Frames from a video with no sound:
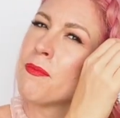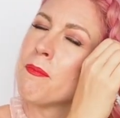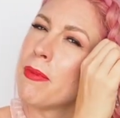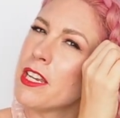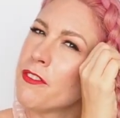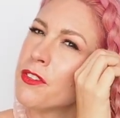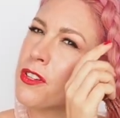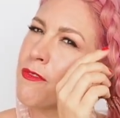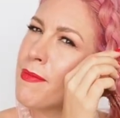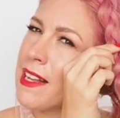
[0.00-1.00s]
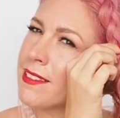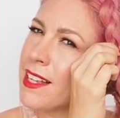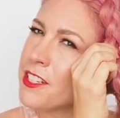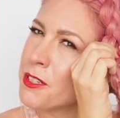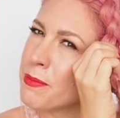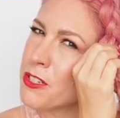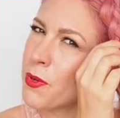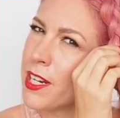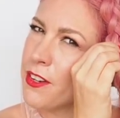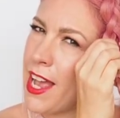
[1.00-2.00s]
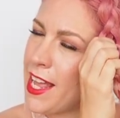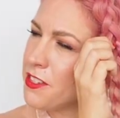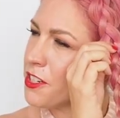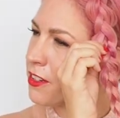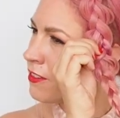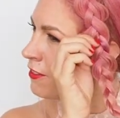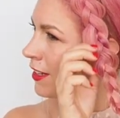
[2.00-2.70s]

But if you sort of massage it between your hands, you can